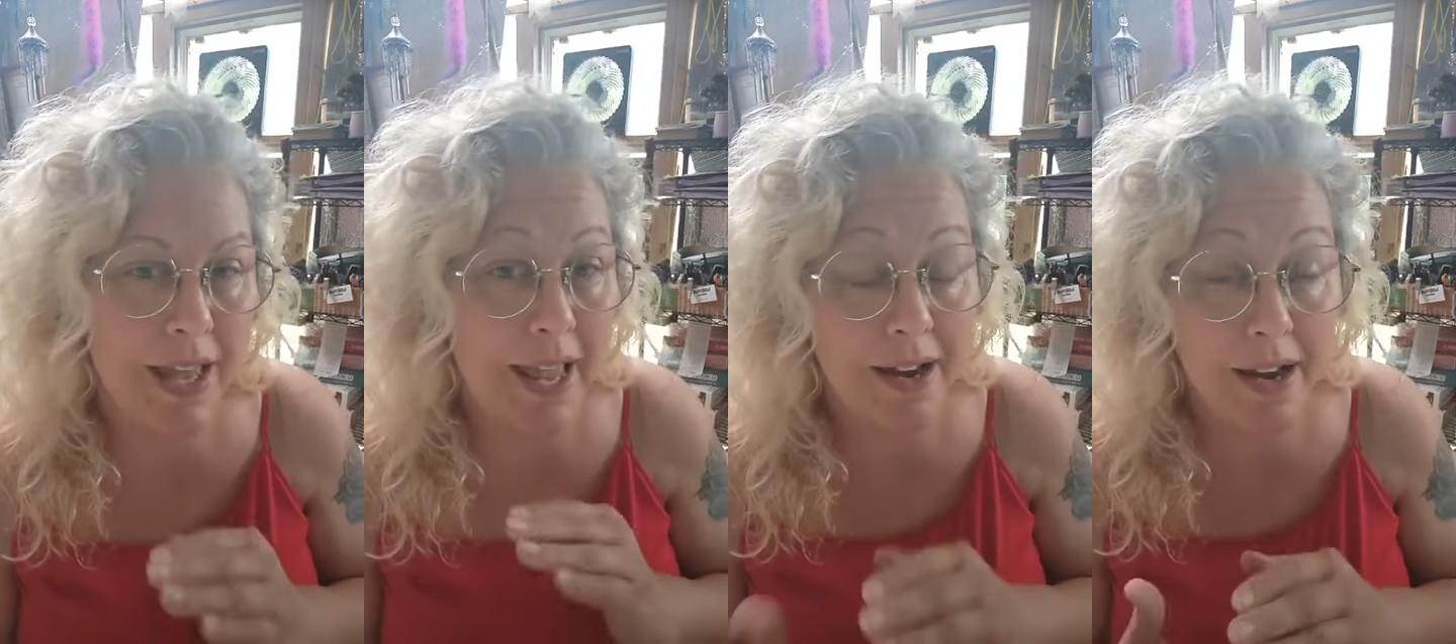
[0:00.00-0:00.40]

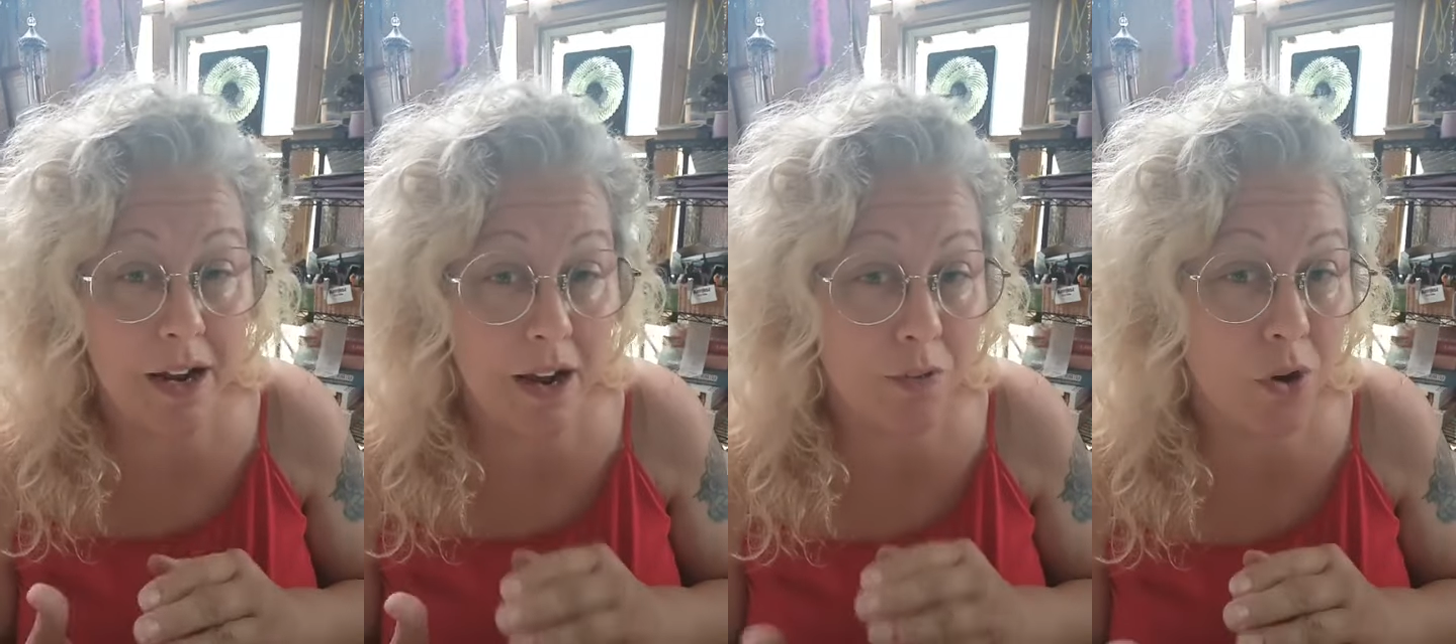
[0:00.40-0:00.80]
And
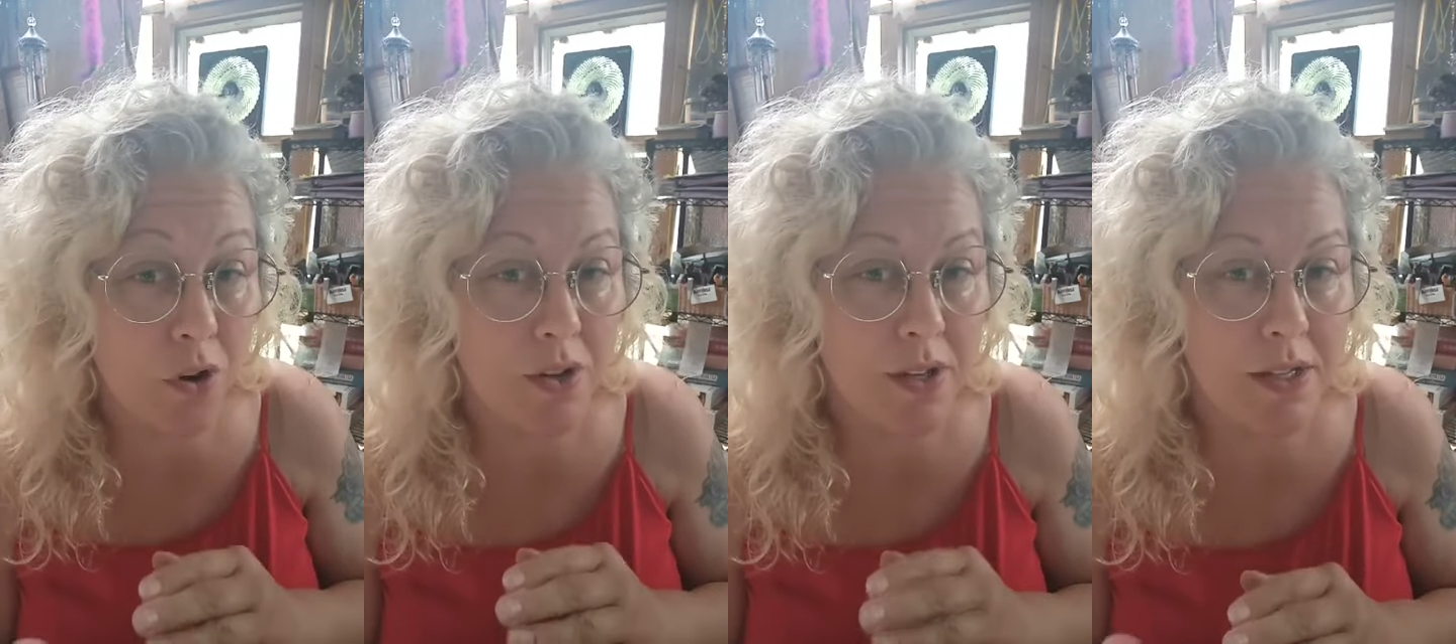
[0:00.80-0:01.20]
I've
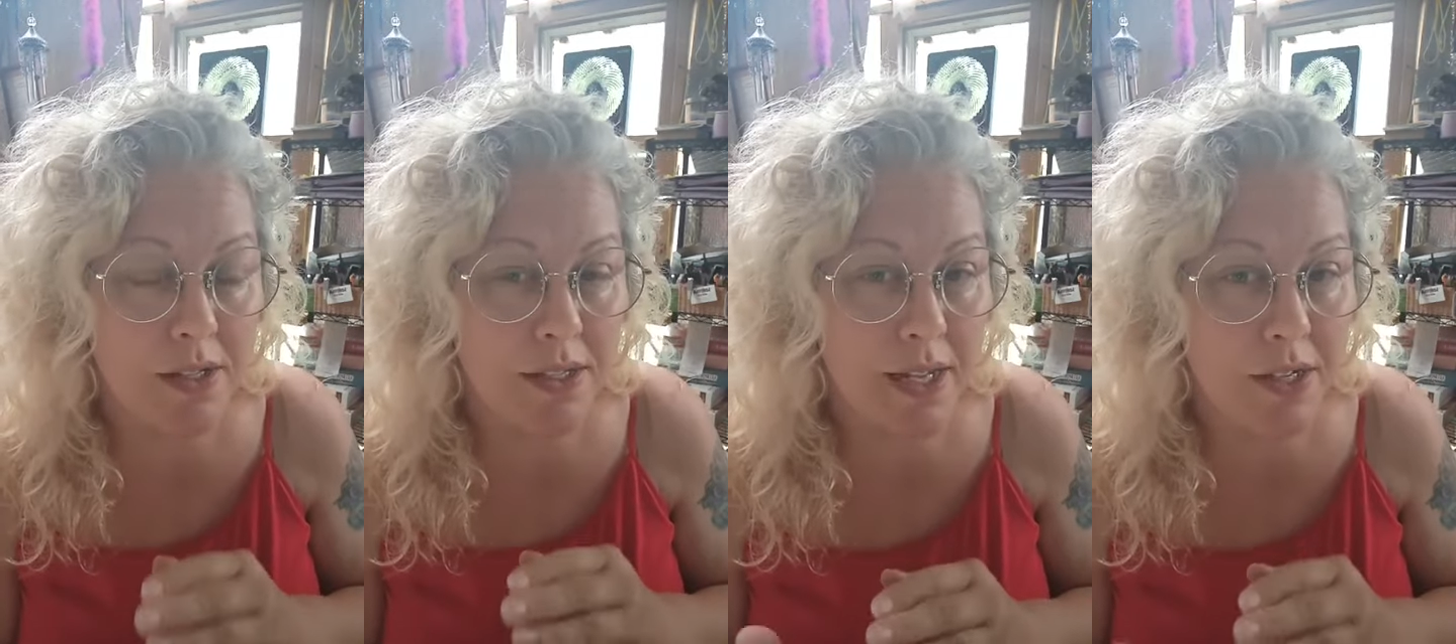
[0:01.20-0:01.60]
heard this
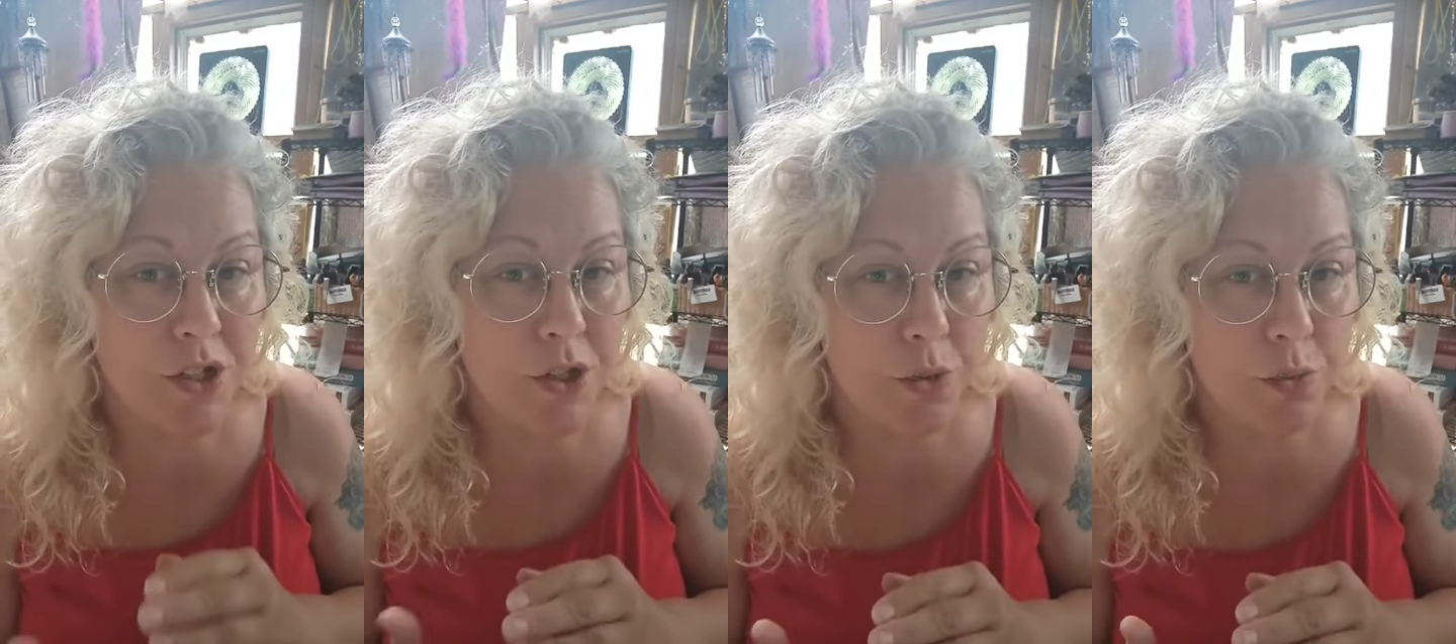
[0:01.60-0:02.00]
said
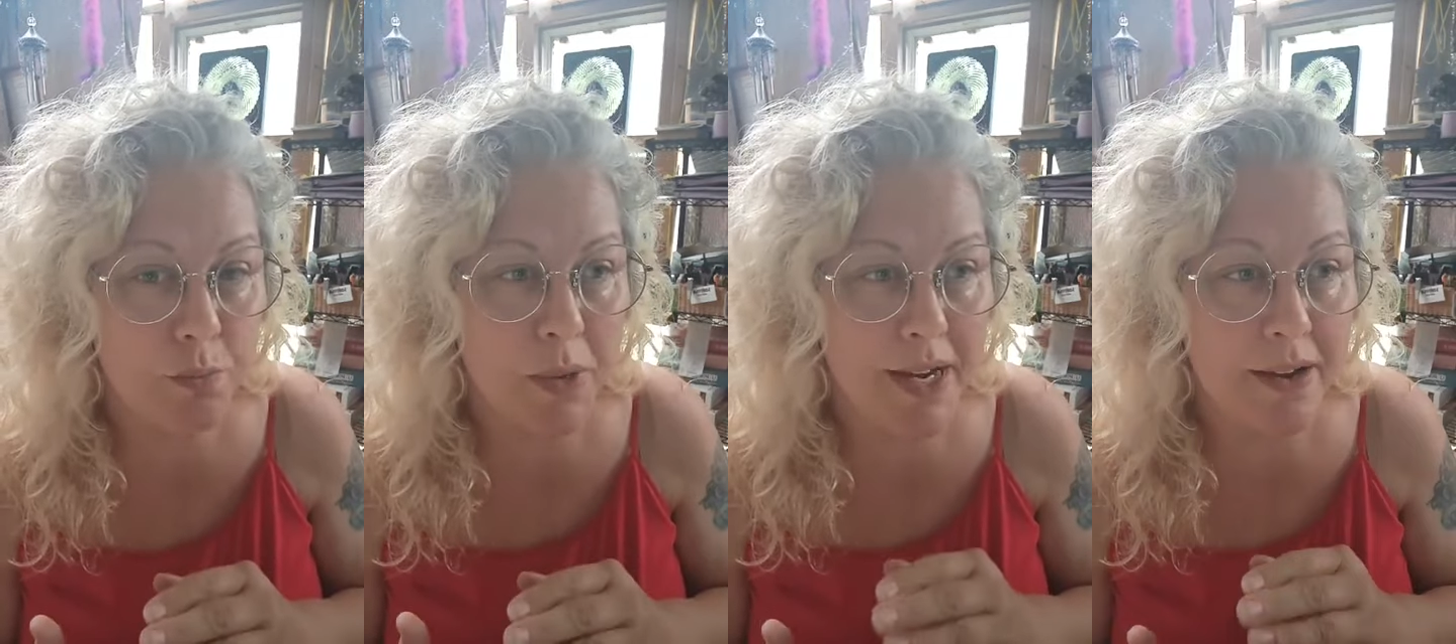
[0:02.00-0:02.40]
too
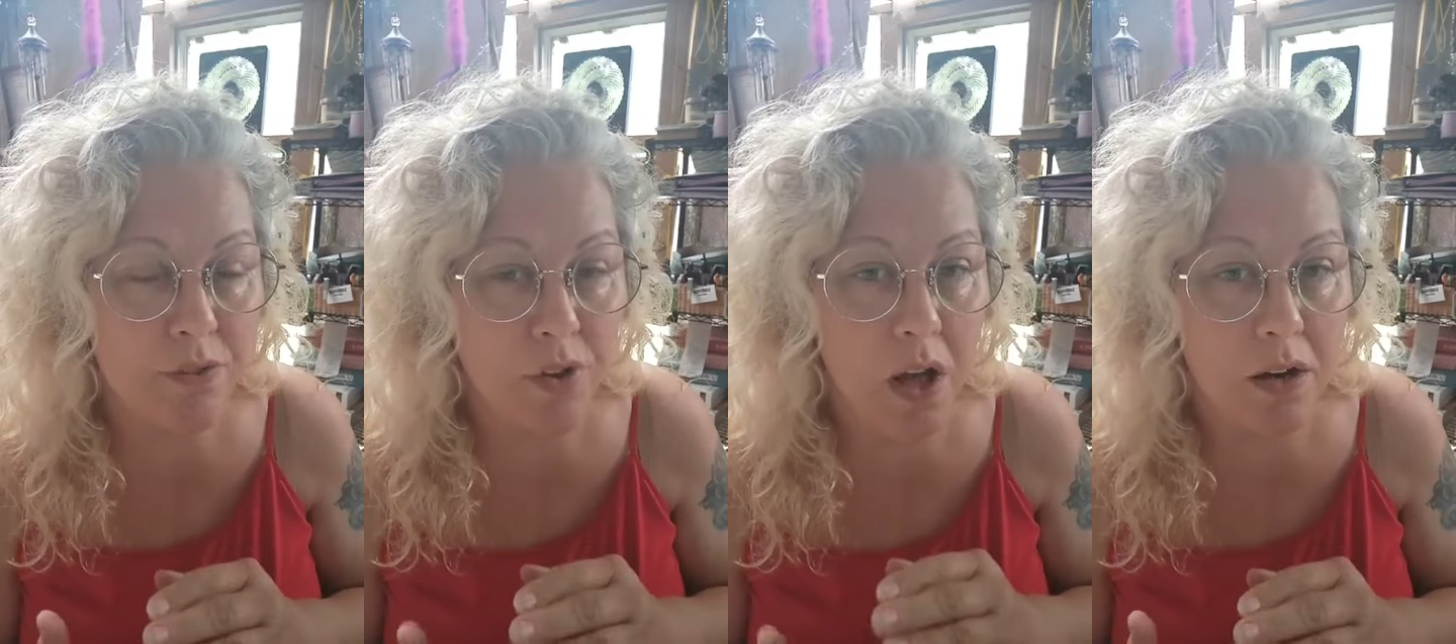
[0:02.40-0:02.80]
by
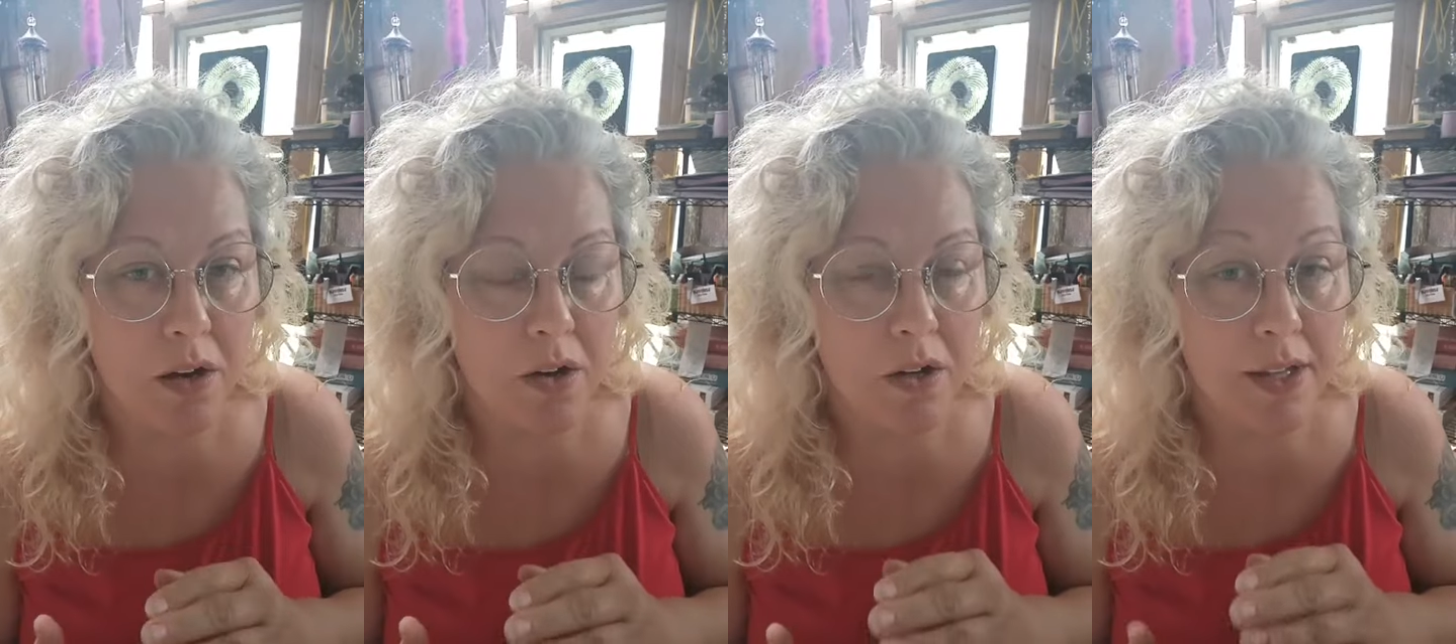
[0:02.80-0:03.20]
Neville Goddard,